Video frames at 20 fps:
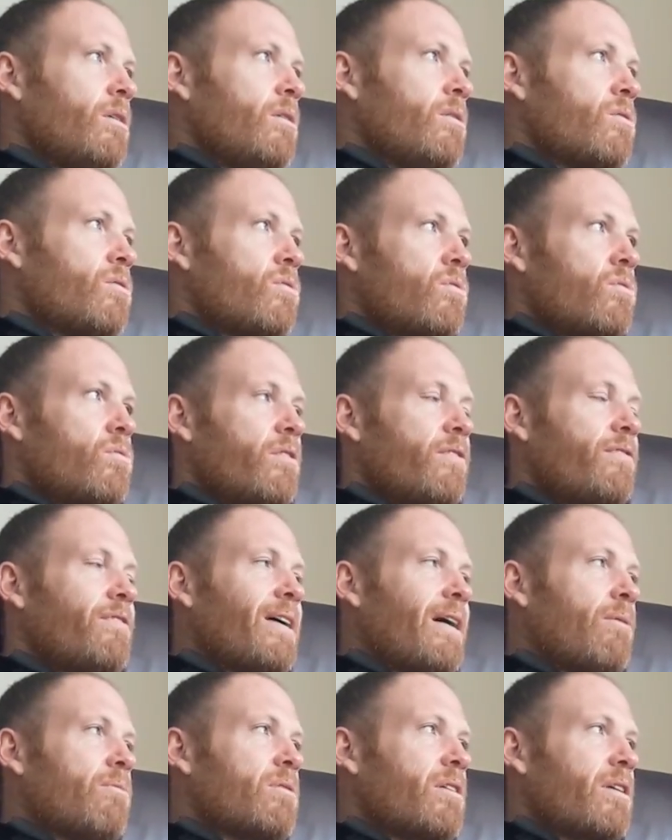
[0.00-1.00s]
So if
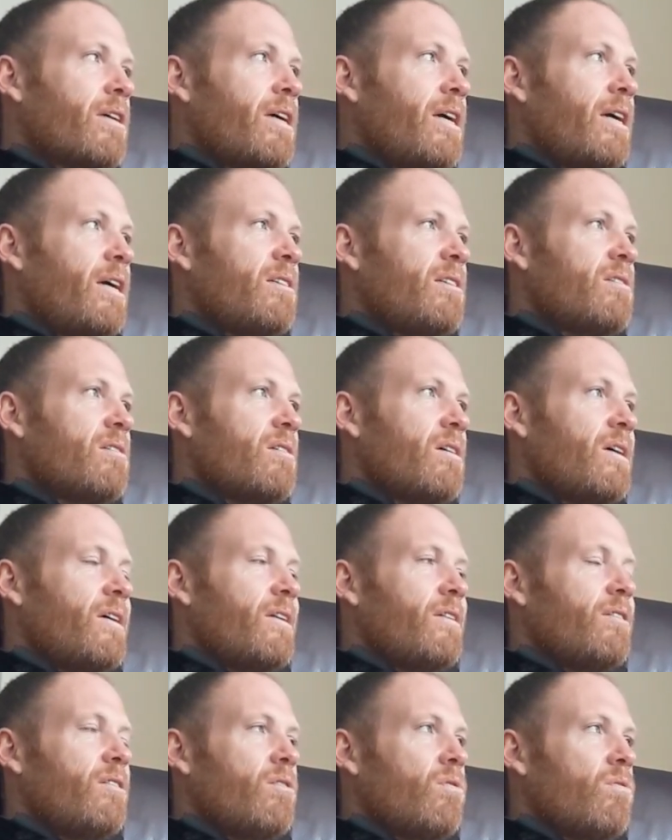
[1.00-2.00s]
that was the case,
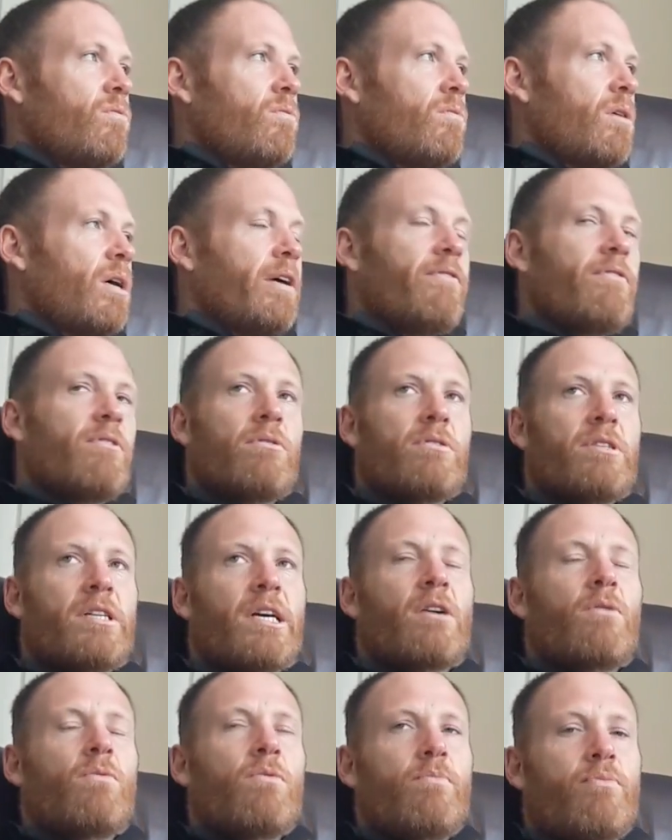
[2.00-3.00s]
and Ivan
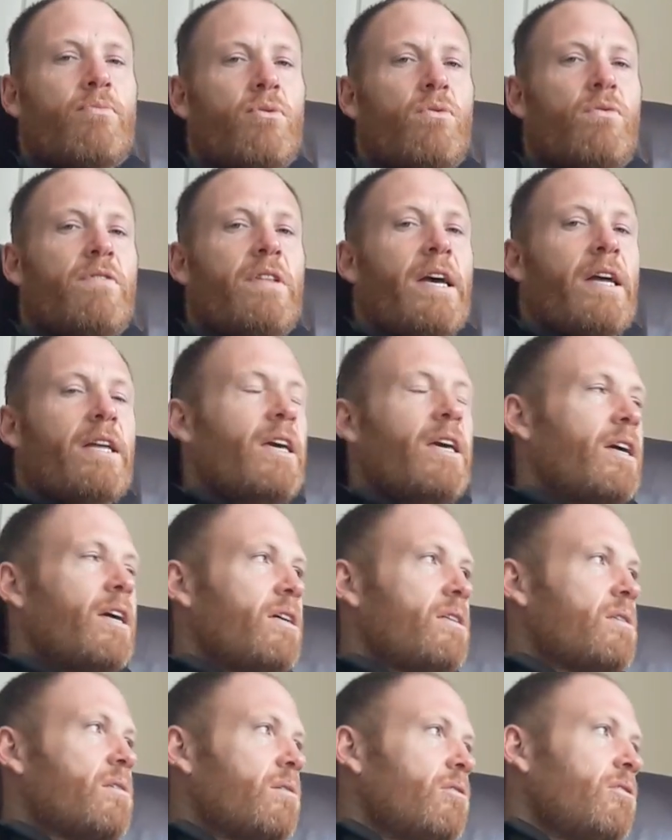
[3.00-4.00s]
Ortega will prove that
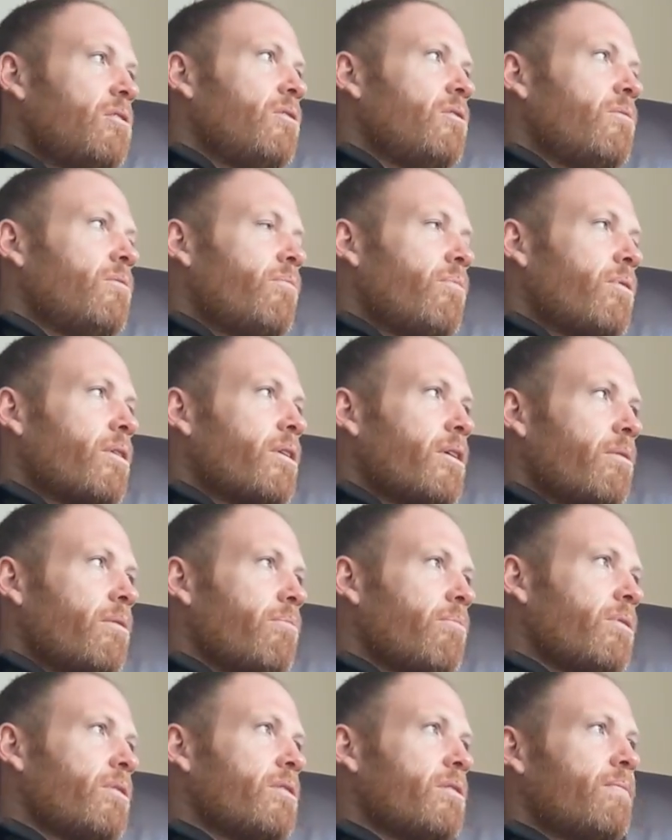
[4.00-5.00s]
case by
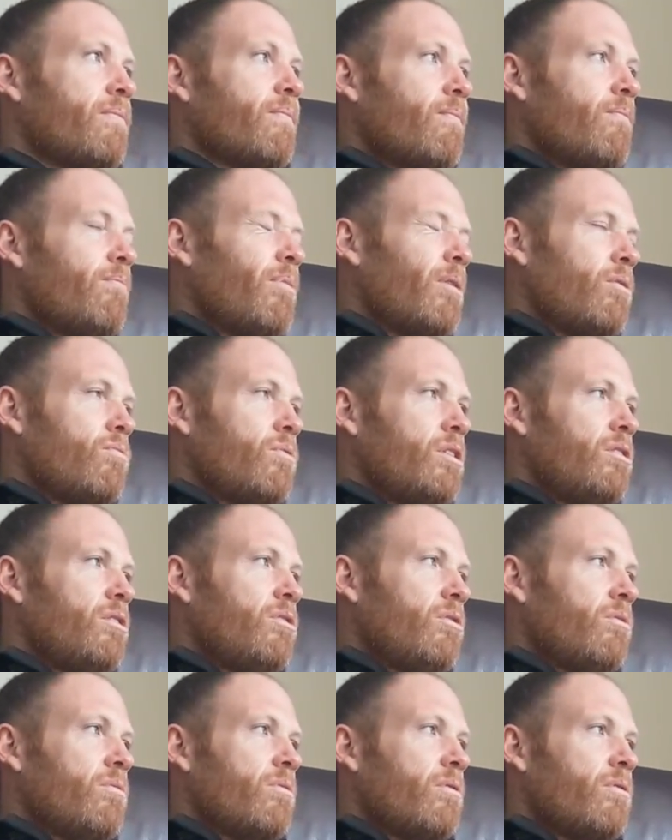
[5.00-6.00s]

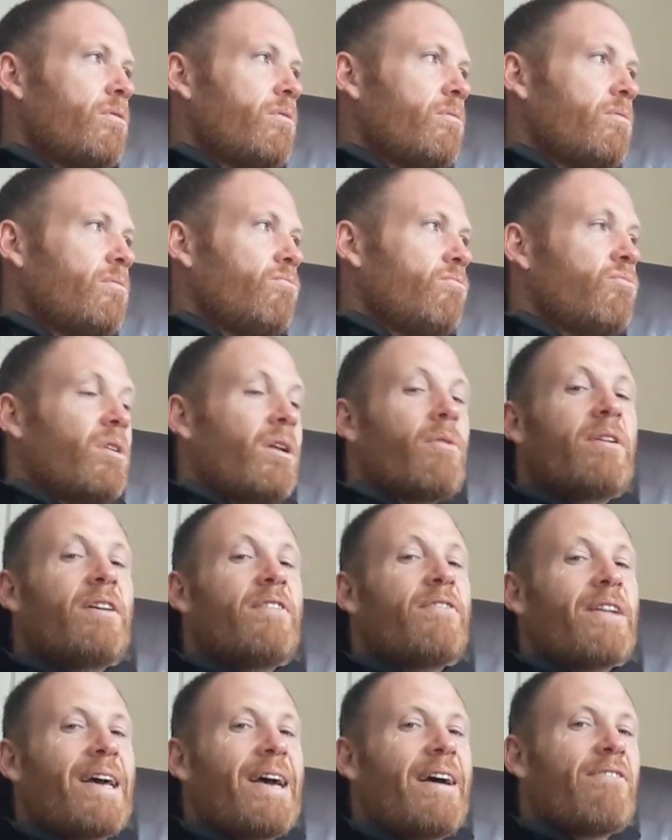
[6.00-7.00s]
redoing it without
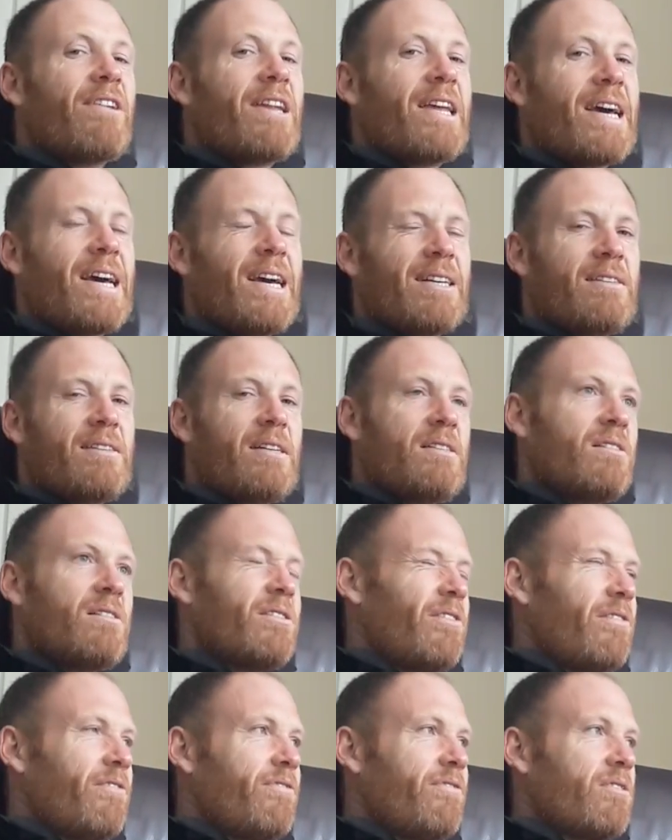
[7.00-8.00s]
even having access to
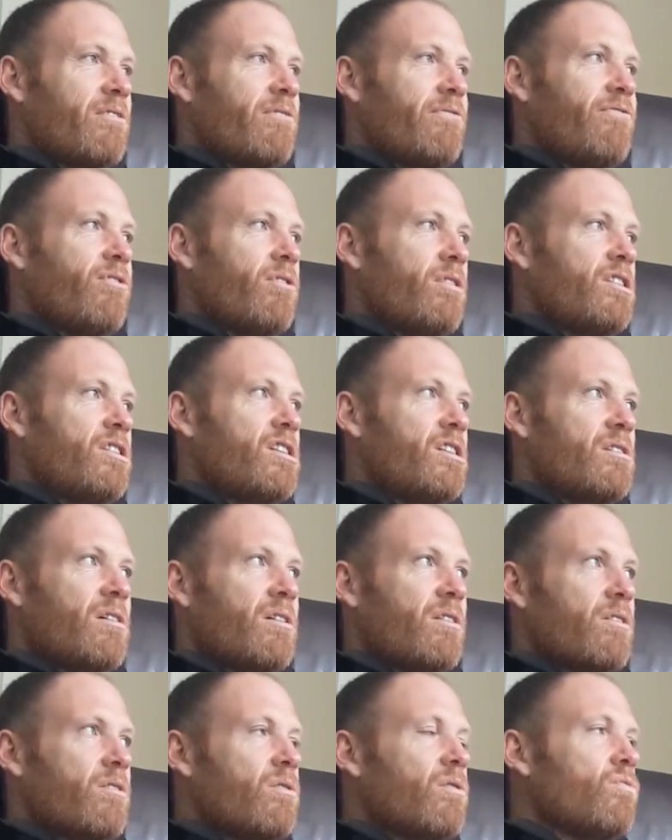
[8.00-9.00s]
the fucking footage that's on
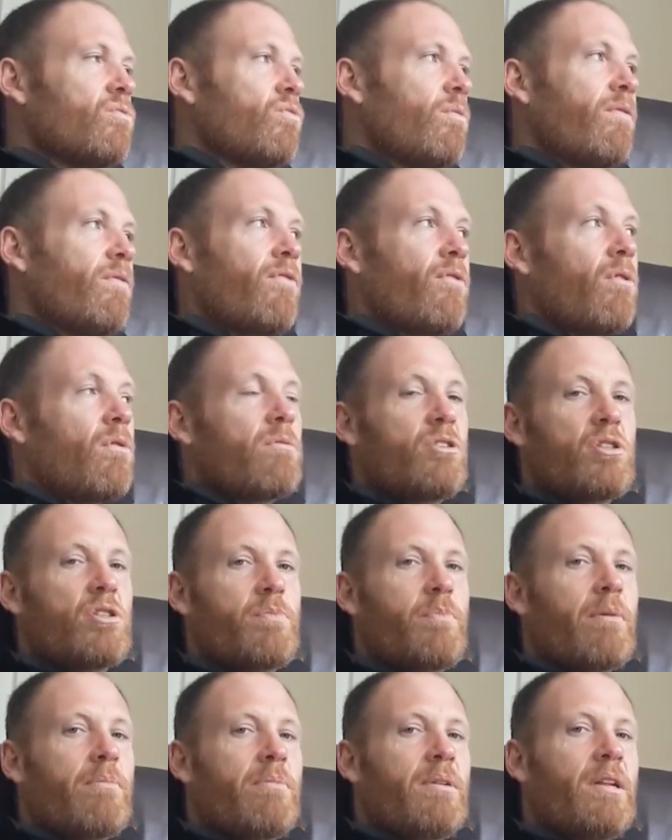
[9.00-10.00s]
the cutting room floor, which is
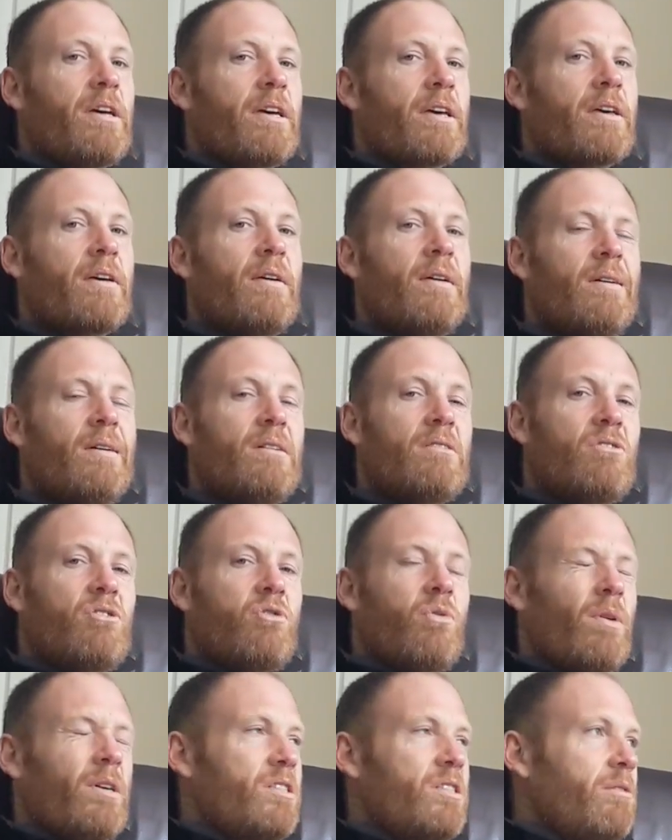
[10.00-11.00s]
probably like
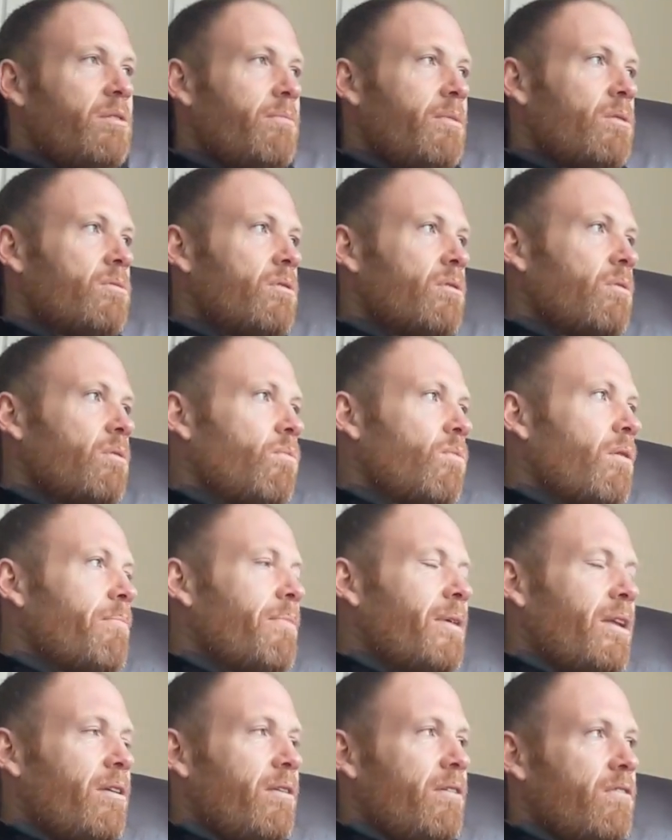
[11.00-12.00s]
twice the amount of what
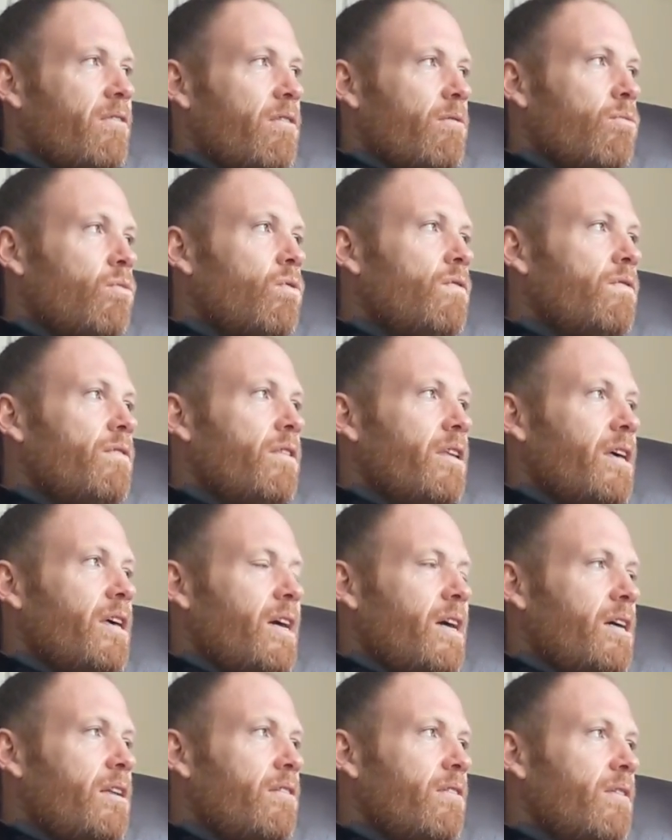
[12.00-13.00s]
made it into the movie in the
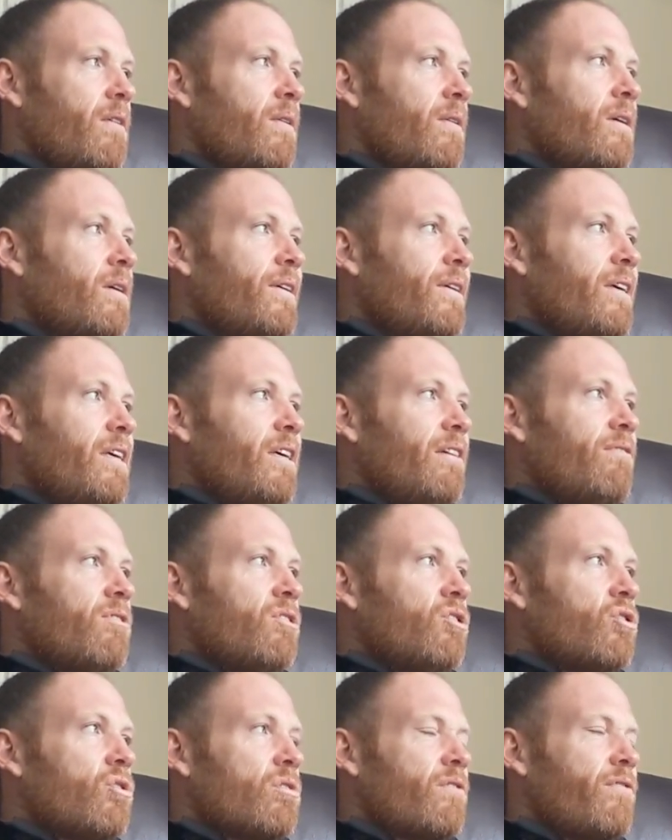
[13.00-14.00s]
end. Even
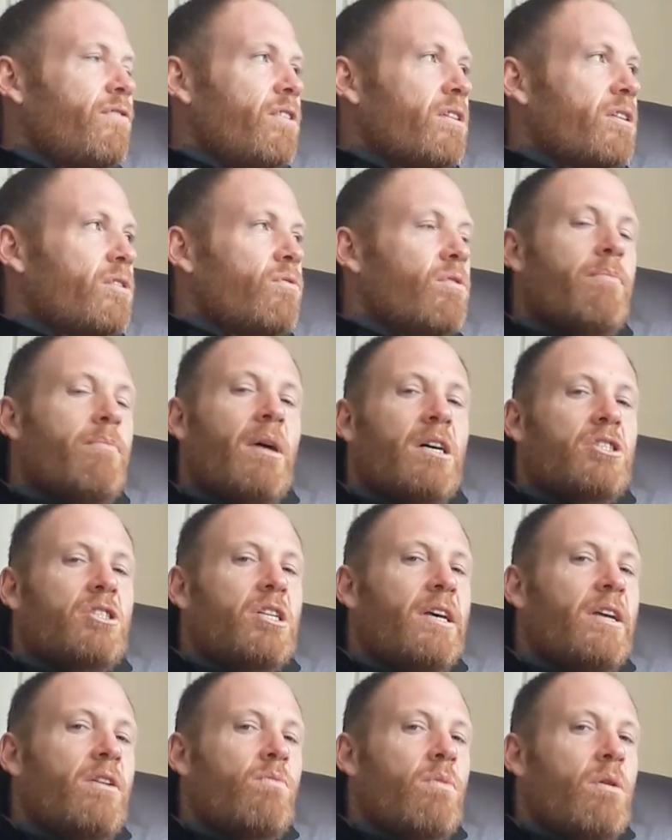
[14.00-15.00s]
just fucking
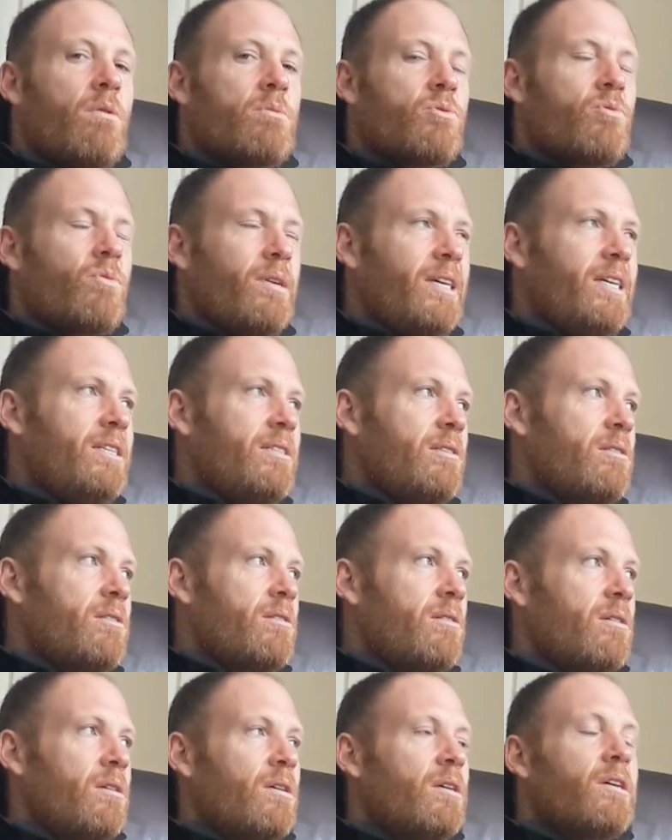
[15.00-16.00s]
remodulating what was
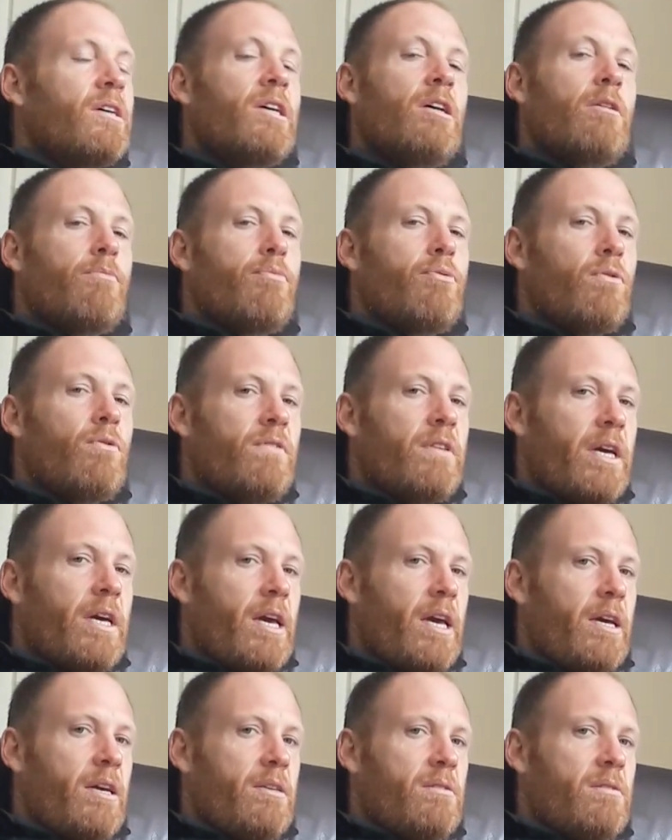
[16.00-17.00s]
released, he'll prove the
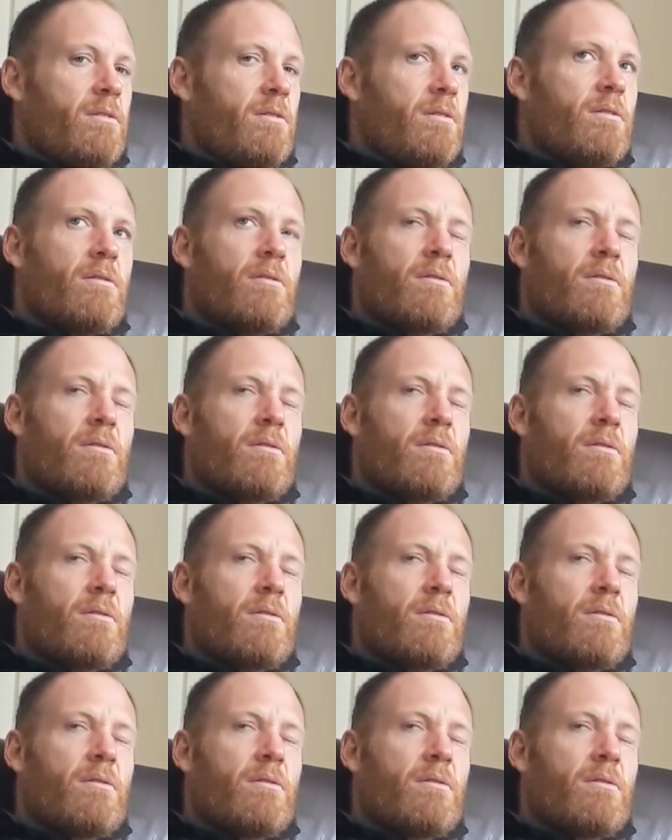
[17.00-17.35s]
case.